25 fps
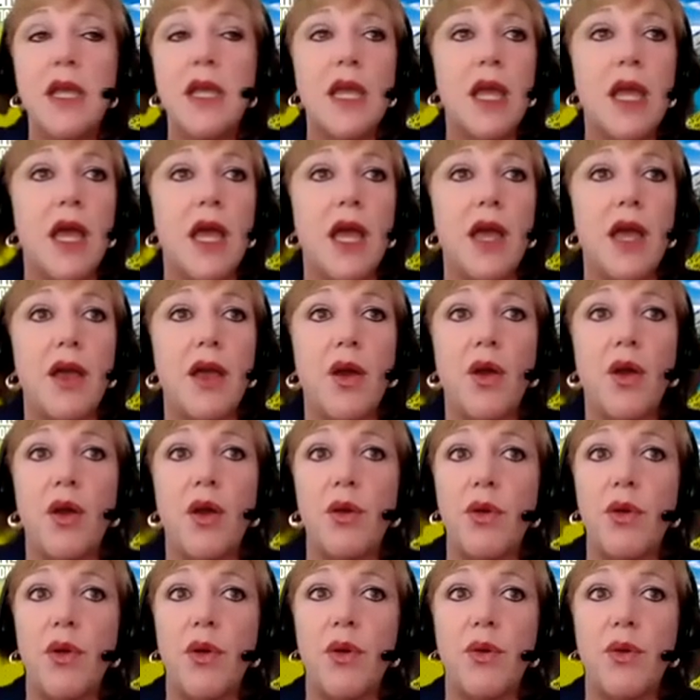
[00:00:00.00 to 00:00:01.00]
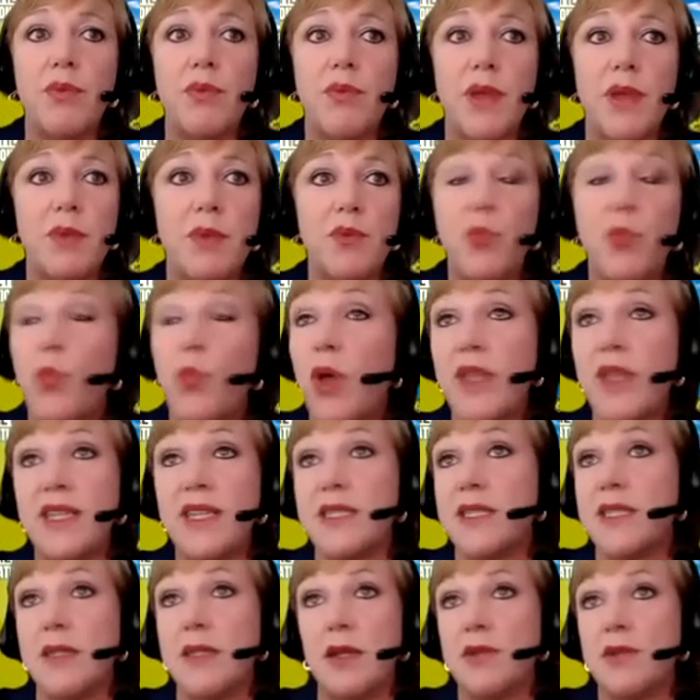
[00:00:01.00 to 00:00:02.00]
uh, are, are
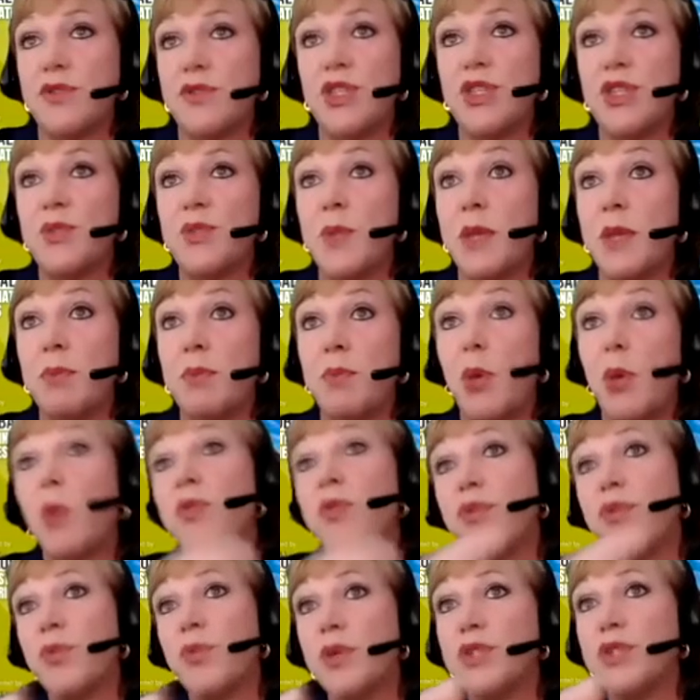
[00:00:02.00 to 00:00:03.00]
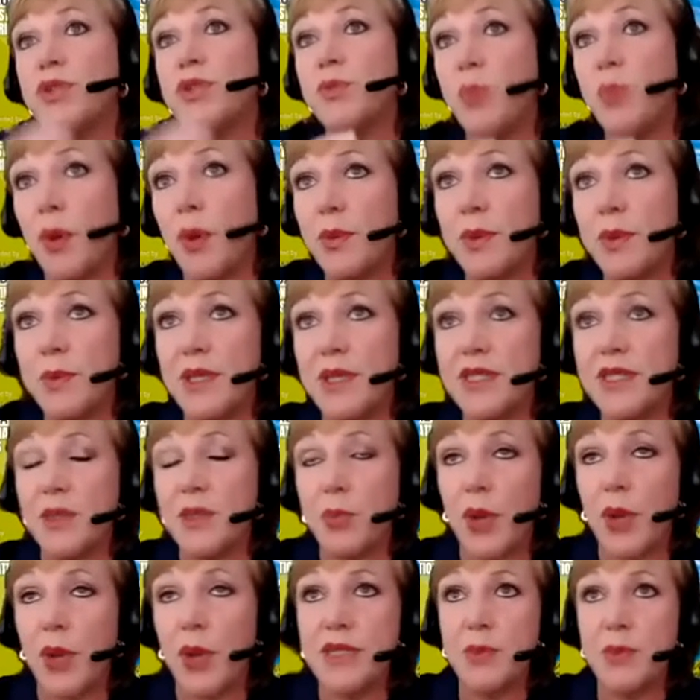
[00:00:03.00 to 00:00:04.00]
Wellington, or excuse me, both of which you'd probably be
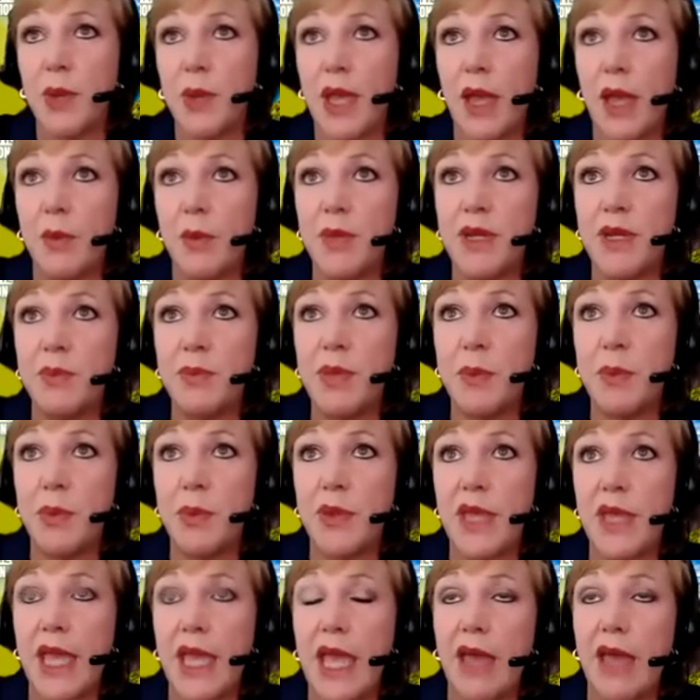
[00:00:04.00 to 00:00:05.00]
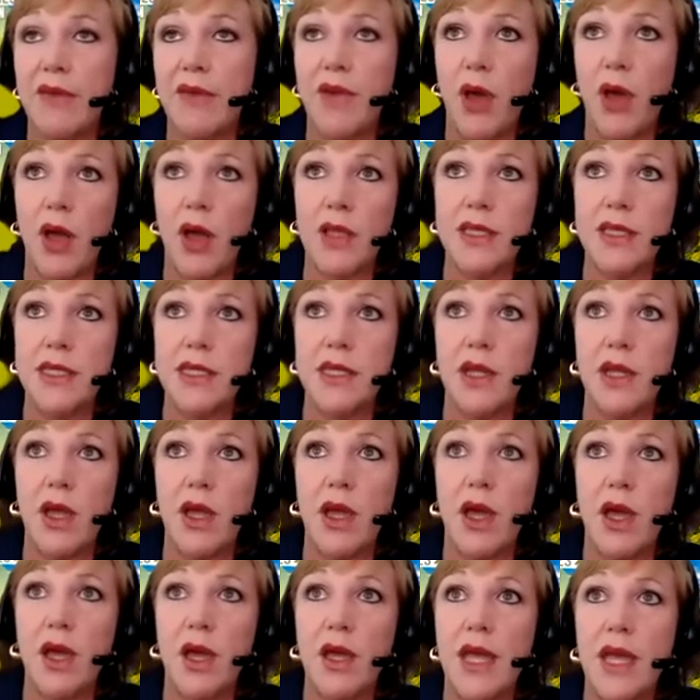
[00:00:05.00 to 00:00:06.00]
surprised by how many people they have. Auckland
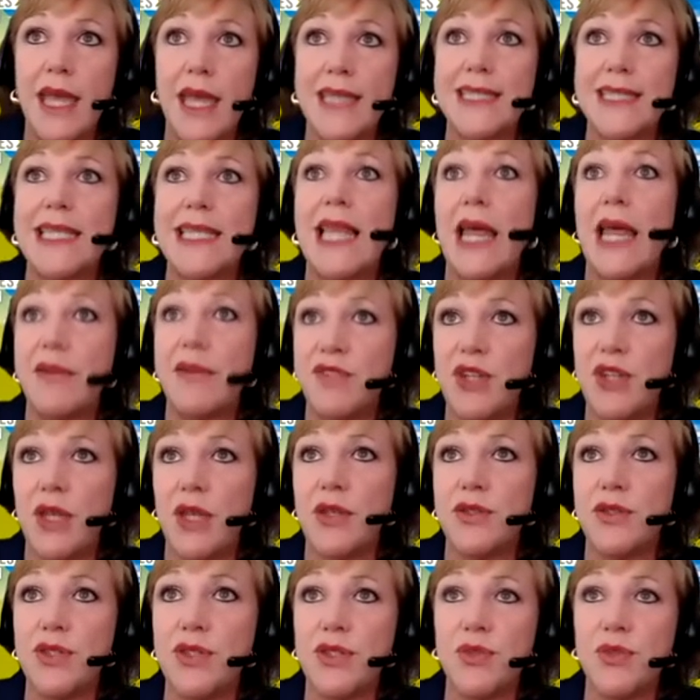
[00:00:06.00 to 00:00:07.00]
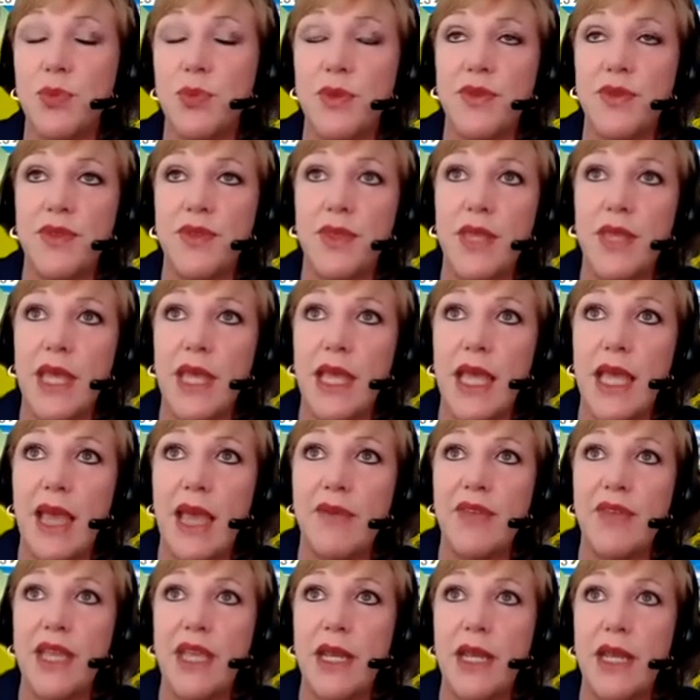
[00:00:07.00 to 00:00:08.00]
uh, has a lot of challenges with
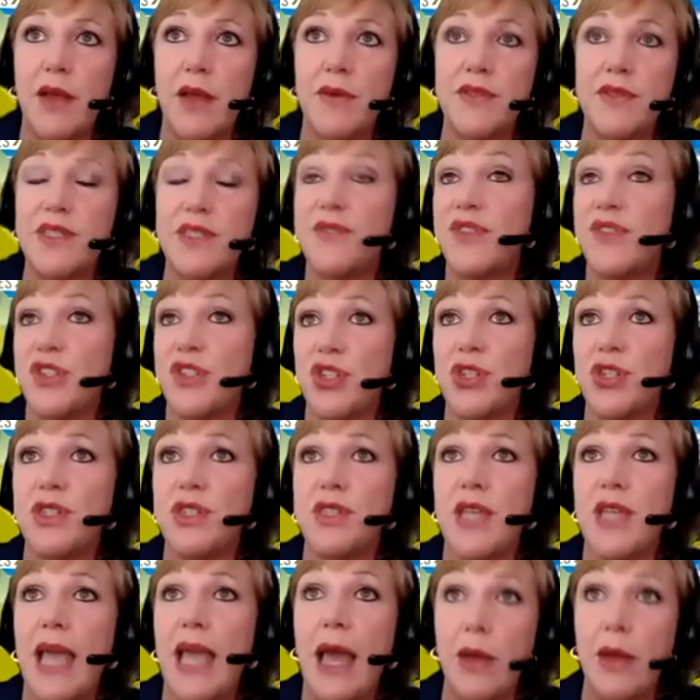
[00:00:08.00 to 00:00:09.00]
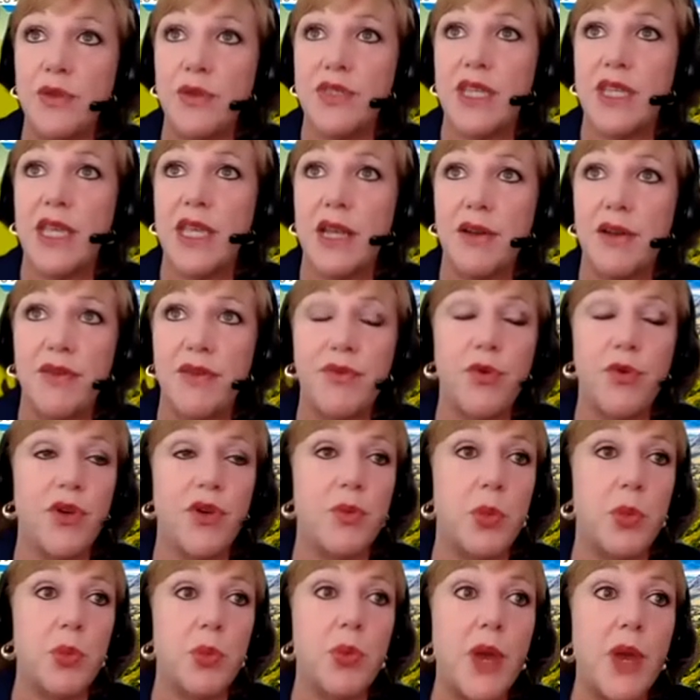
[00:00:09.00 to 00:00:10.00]
having enough sufficient housing at
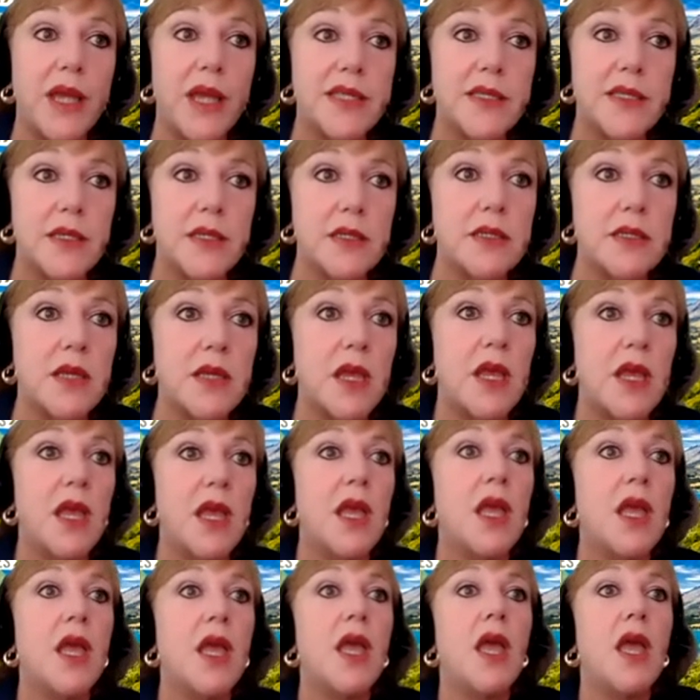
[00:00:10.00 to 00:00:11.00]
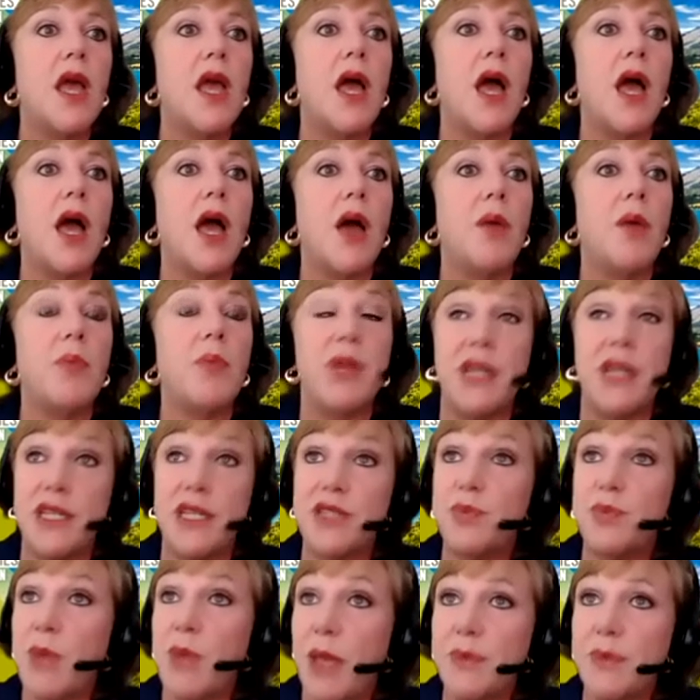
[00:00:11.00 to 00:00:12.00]
affordable prices, uh, but it
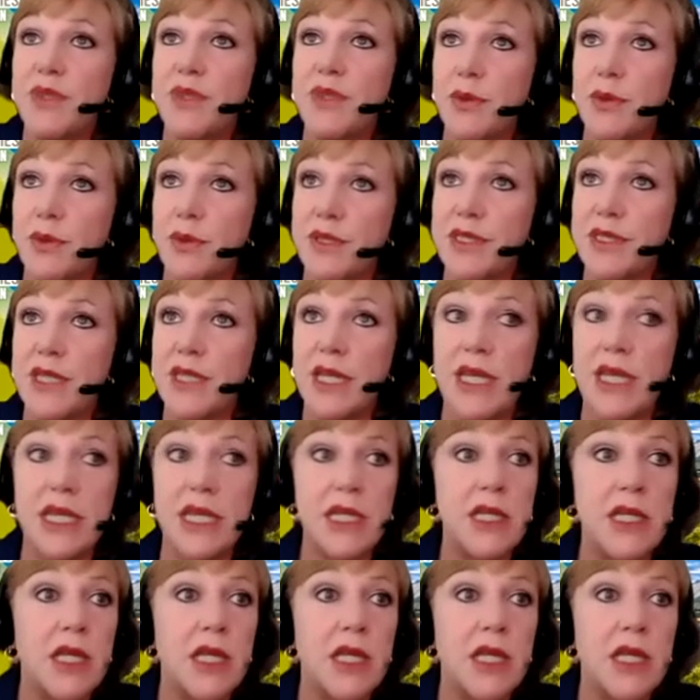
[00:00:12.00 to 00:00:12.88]
is absolutely stunning.